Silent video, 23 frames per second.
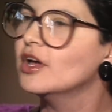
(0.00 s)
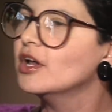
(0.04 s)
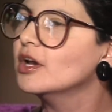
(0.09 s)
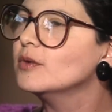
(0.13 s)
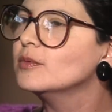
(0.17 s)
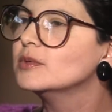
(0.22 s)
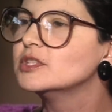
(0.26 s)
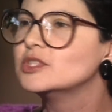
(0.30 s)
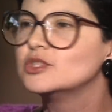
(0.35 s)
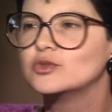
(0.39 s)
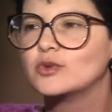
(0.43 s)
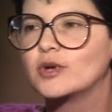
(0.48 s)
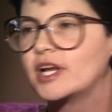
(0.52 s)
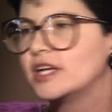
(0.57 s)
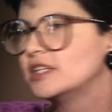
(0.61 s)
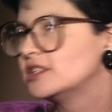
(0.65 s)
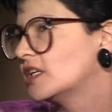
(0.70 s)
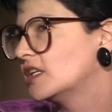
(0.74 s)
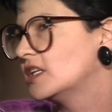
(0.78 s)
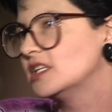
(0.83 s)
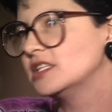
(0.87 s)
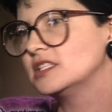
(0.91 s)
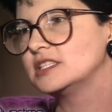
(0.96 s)
thought it was
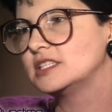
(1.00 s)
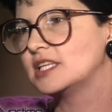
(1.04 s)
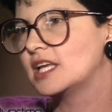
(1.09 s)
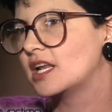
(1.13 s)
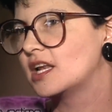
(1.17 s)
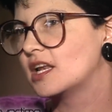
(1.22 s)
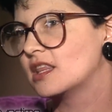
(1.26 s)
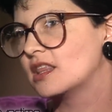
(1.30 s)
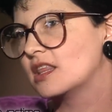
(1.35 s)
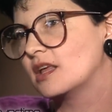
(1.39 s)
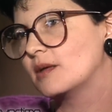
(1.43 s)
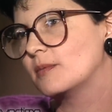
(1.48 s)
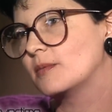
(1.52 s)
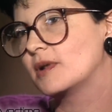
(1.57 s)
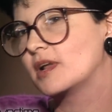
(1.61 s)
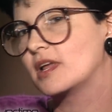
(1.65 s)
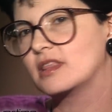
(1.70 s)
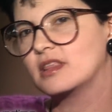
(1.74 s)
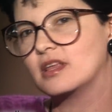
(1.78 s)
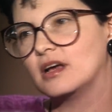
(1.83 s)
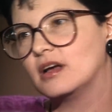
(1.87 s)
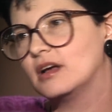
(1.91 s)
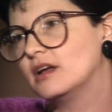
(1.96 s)
strange. I didn't say anything, but
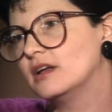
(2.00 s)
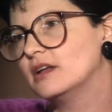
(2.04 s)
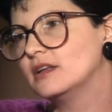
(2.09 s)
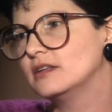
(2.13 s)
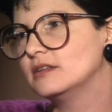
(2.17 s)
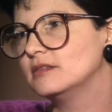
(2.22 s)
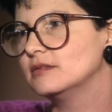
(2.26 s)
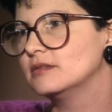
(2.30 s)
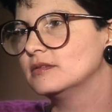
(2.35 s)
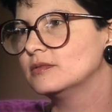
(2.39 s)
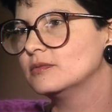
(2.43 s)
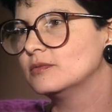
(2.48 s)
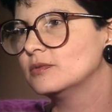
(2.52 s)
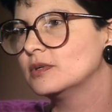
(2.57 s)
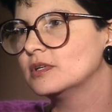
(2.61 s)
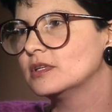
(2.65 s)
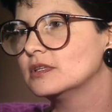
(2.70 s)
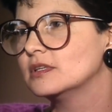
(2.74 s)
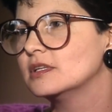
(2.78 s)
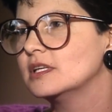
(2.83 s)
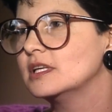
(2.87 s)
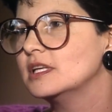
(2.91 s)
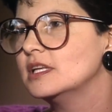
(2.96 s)
I thought,
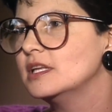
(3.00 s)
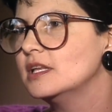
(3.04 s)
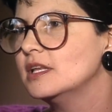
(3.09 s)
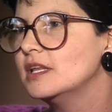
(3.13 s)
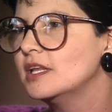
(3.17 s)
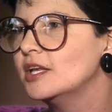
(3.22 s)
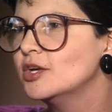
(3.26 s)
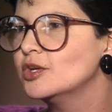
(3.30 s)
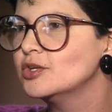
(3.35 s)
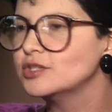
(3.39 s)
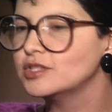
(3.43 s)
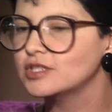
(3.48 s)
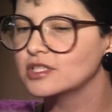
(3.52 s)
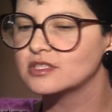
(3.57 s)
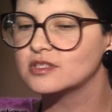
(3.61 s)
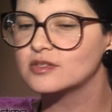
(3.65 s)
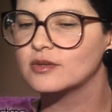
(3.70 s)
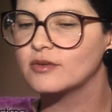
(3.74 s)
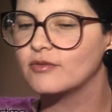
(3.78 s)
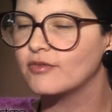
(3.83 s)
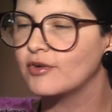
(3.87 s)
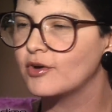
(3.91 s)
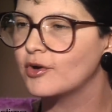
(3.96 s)
well, here's
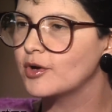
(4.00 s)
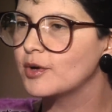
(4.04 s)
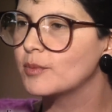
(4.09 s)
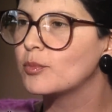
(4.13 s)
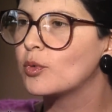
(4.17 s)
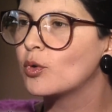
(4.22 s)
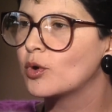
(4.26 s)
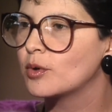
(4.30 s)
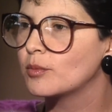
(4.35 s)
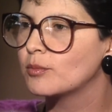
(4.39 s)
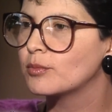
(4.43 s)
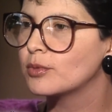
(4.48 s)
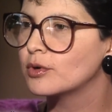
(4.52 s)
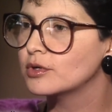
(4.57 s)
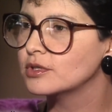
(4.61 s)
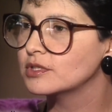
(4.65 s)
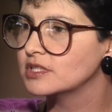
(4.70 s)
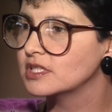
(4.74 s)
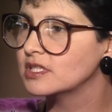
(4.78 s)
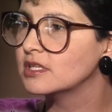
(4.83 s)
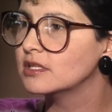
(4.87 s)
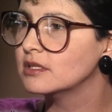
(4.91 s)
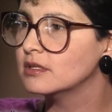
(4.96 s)
this very important
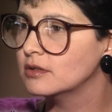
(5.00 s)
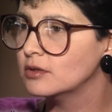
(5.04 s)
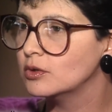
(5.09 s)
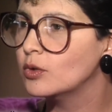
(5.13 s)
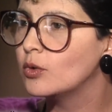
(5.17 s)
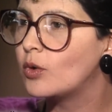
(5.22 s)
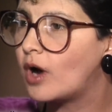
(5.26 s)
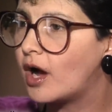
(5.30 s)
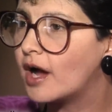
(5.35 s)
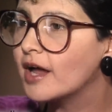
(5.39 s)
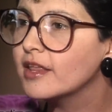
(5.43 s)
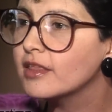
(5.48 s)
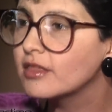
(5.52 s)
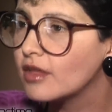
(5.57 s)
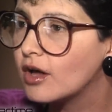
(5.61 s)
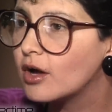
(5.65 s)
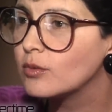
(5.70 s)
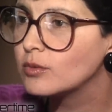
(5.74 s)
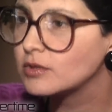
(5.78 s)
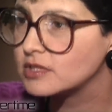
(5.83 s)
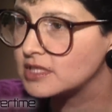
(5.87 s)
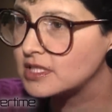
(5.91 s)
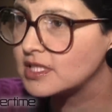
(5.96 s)
person who I
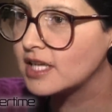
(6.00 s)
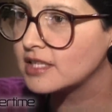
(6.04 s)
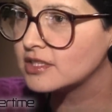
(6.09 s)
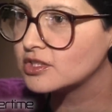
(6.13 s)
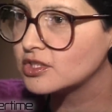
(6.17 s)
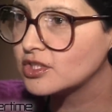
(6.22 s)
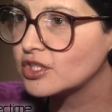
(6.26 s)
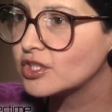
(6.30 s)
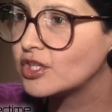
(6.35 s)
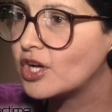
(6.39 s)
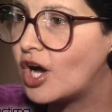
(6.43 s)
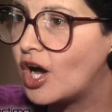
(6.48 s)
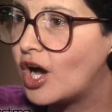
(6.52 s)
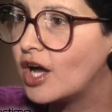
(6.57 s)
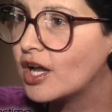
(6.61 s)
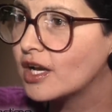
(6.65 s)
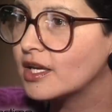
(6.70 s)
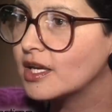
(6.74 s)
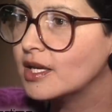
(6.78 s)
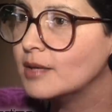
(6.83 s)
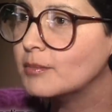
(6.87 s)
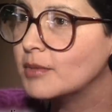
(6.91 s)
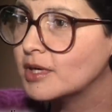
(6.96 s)
thought was next to
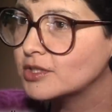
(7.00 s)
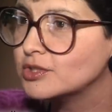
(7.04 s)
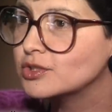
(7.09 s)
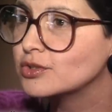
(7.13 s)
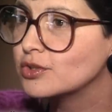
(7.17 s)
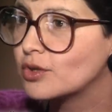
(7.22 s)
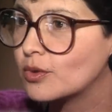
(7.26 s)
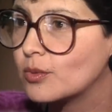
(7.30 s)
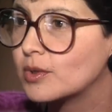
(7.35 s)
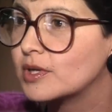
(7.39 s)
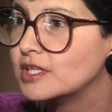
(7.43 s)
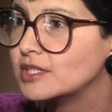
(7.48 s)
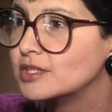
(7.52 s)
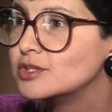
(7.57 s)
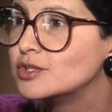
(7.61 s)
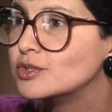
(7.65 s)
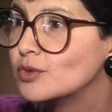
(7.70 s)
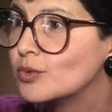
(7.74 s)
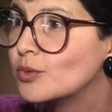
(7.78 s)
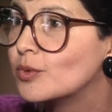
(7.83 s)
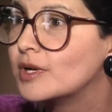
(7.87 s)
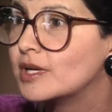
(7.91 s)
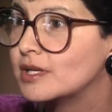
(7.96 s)
God. He must know what he's
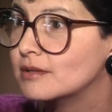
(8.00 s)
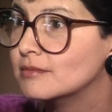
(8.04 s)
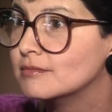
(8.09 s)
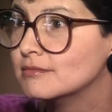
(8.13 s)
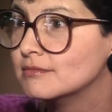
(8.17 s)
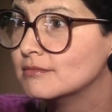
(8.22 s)
doing.